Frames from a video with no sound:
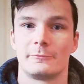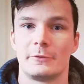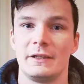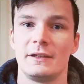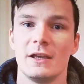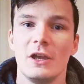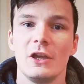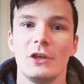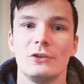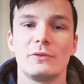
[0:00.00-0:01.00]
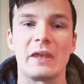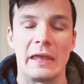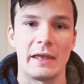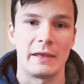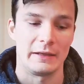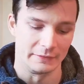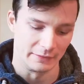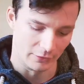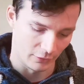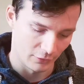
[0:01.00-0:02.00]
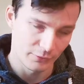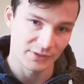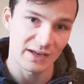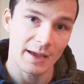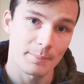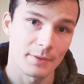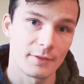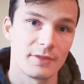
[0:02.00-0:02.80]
right, you can loosen up